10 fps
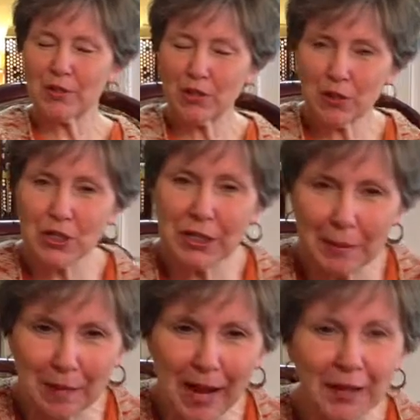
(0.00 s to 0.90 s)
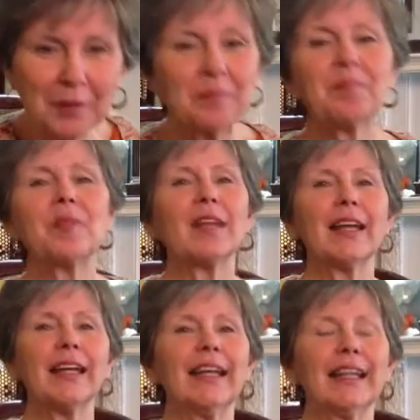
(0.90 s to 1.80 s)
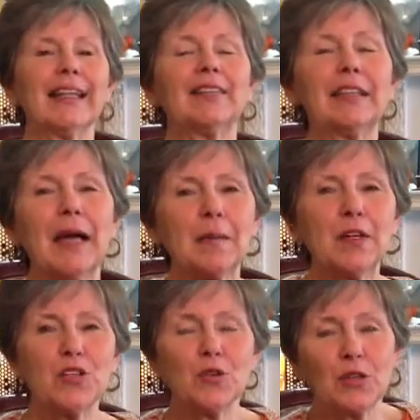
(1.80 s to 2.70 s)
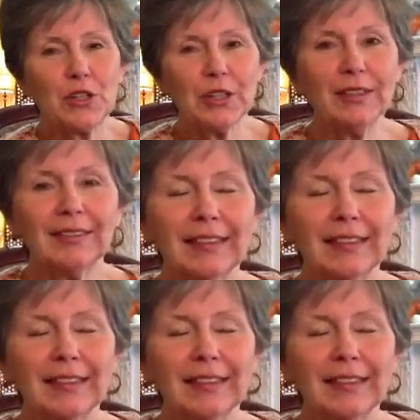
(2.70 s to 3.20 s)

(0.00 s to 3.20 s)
Tricia Dittmeyer, and I live in Cumming, Georgia.